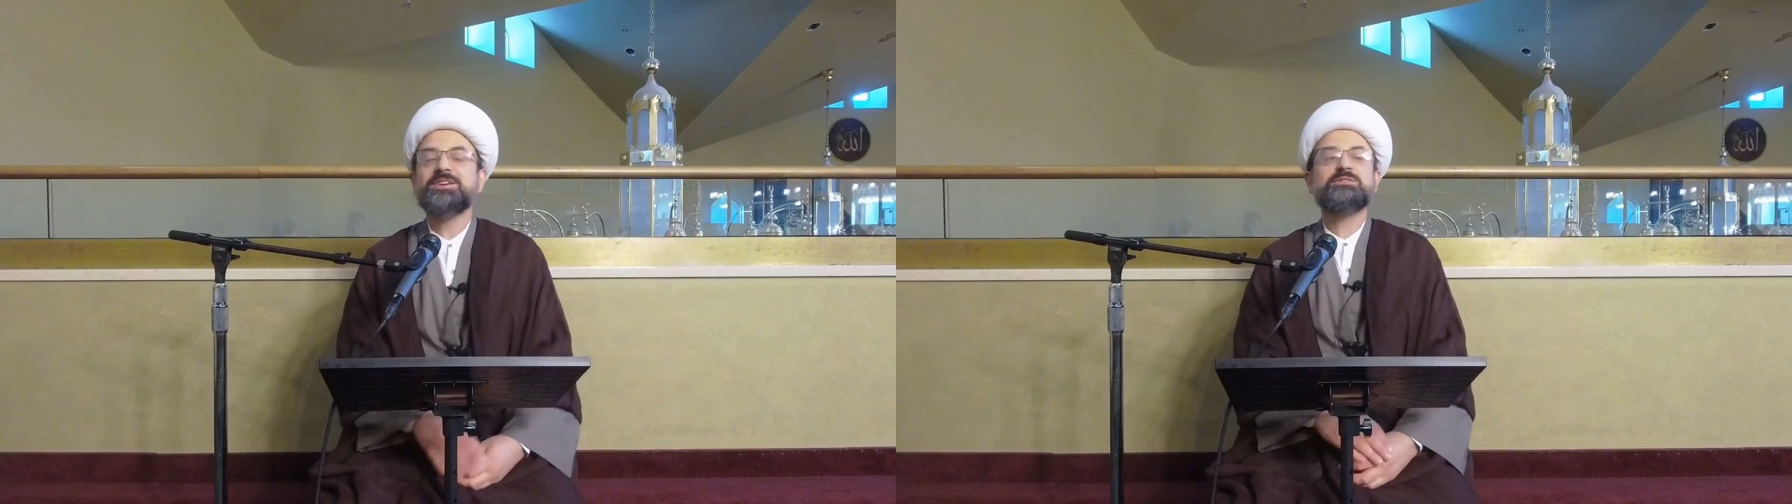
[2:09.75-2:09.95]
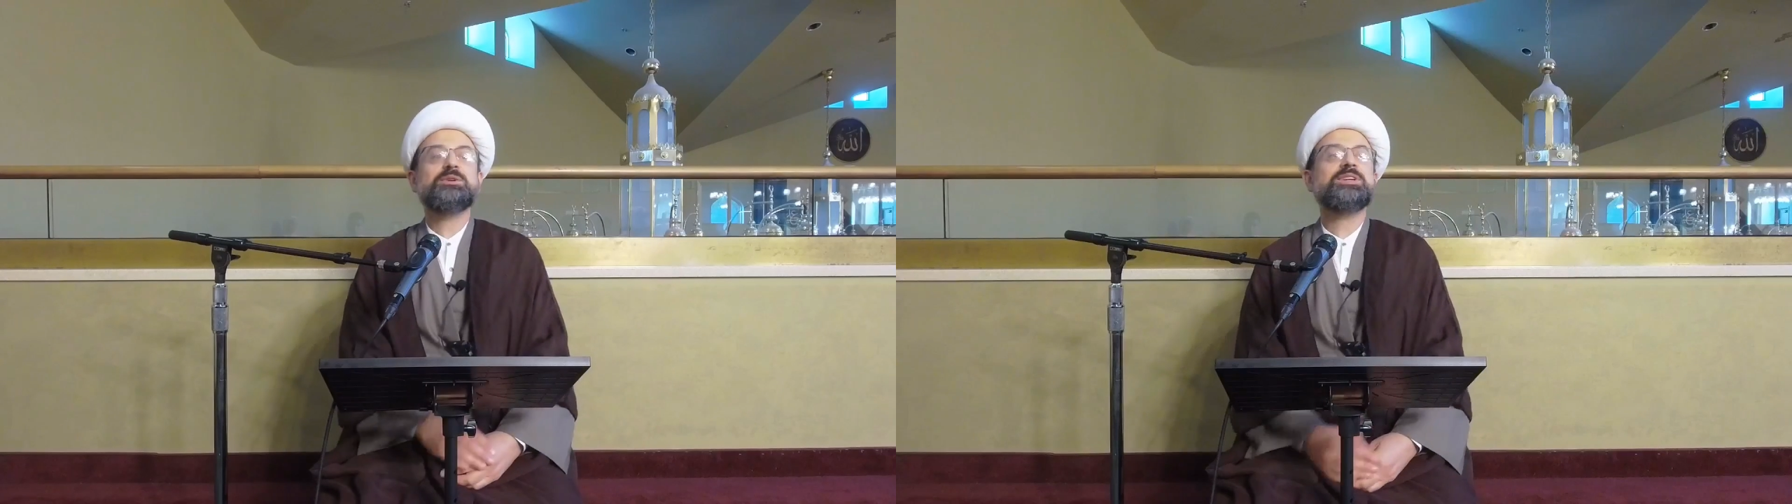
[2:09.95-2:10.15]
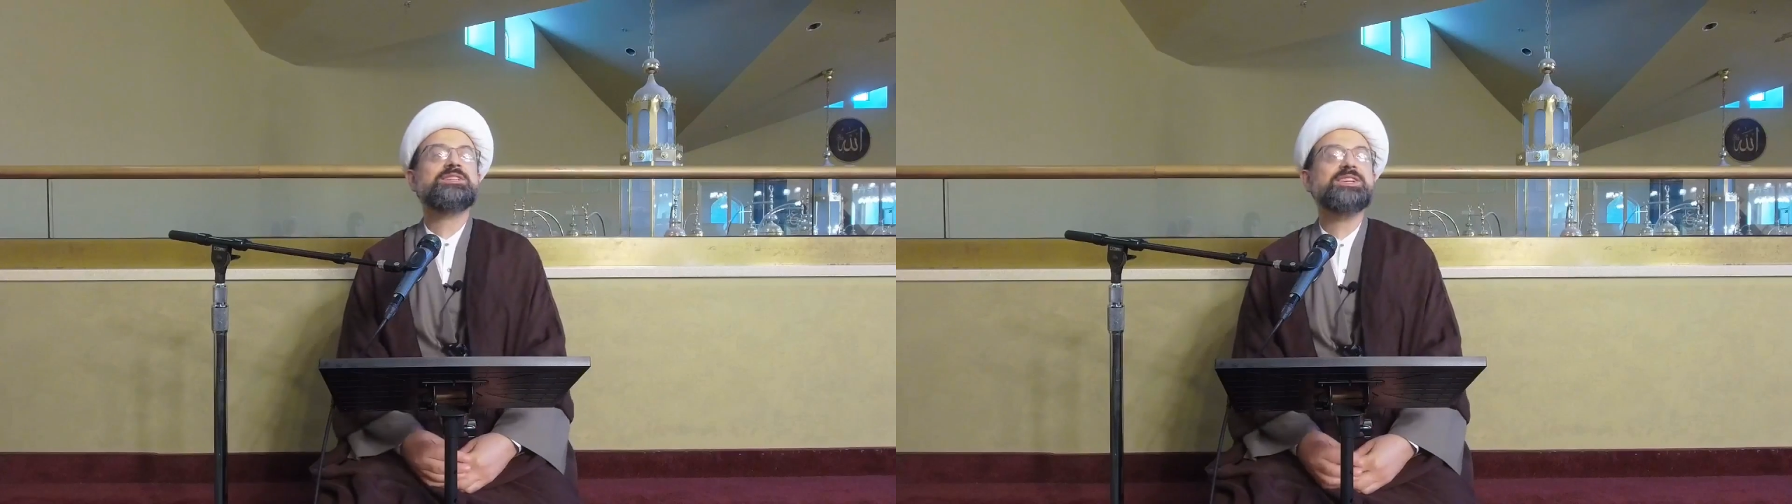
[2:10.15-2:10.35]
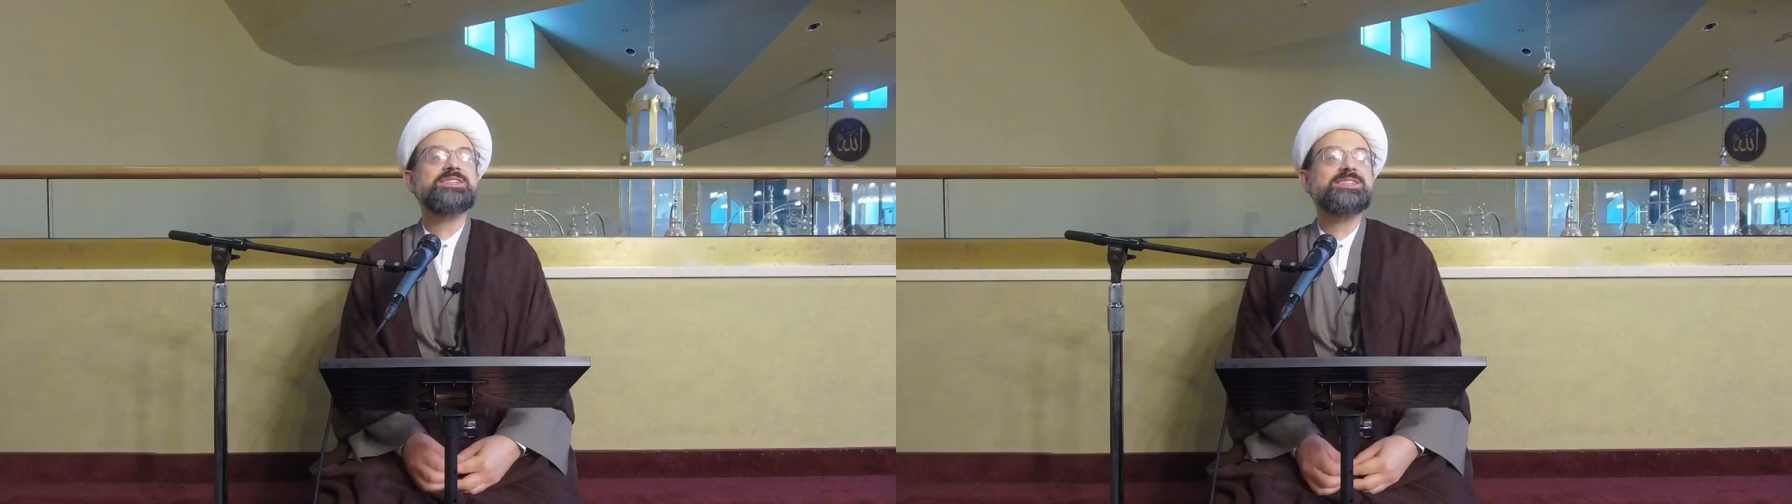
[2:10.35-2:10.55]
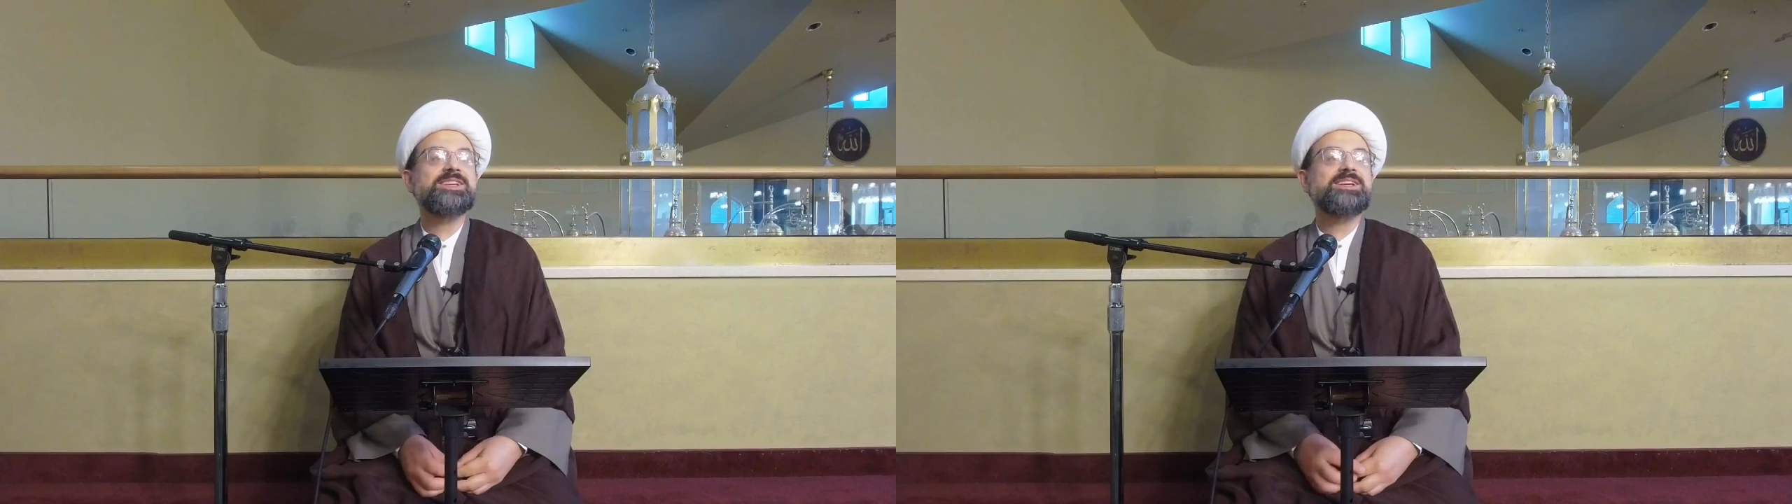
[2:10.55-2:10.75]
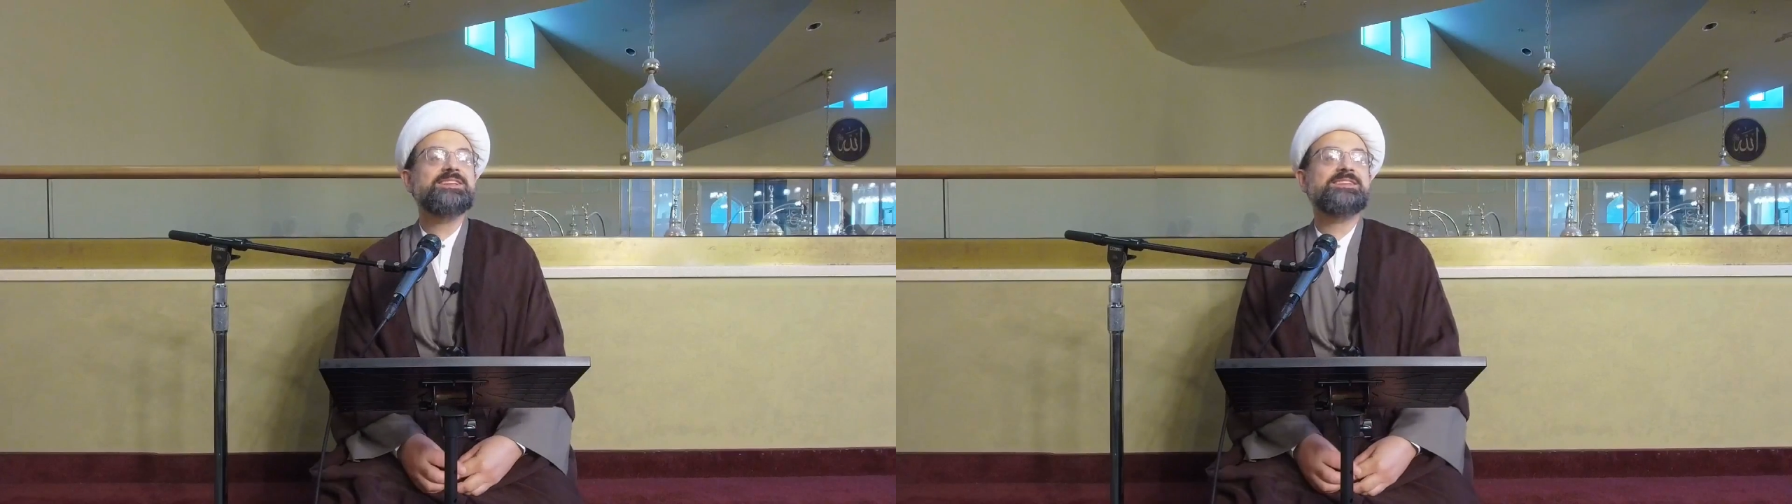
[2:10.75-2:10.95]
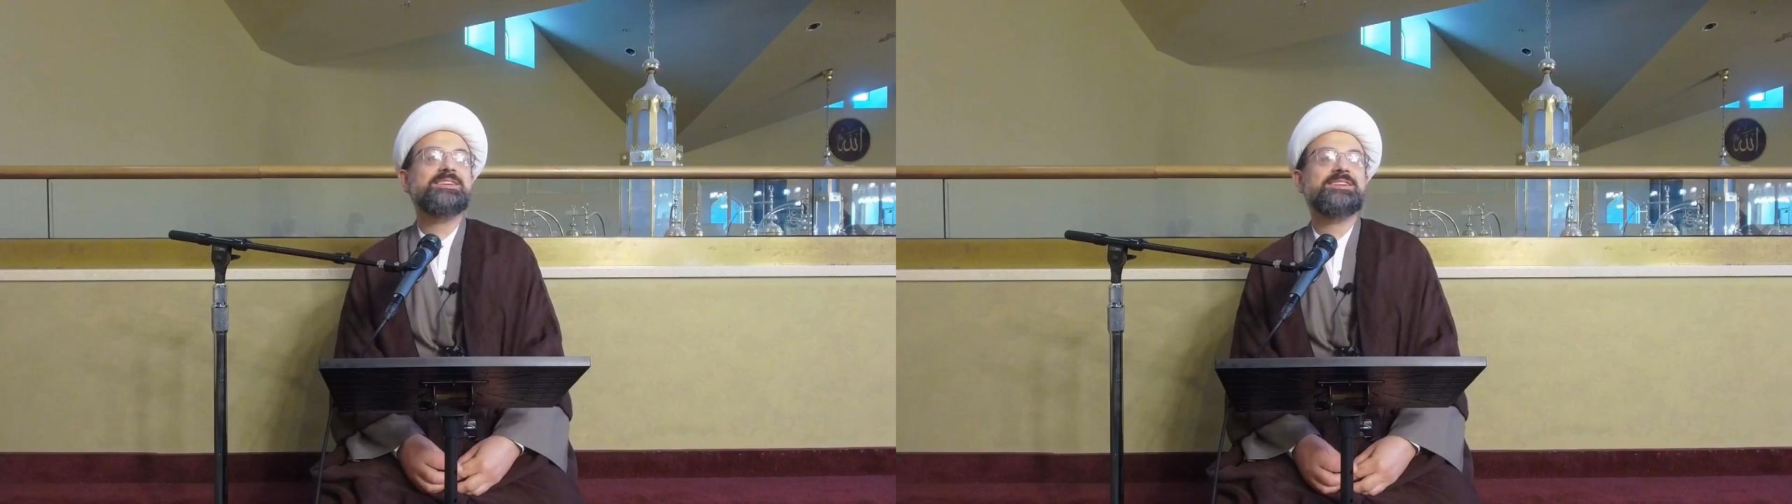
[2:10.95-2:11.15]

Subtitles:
If you want to translate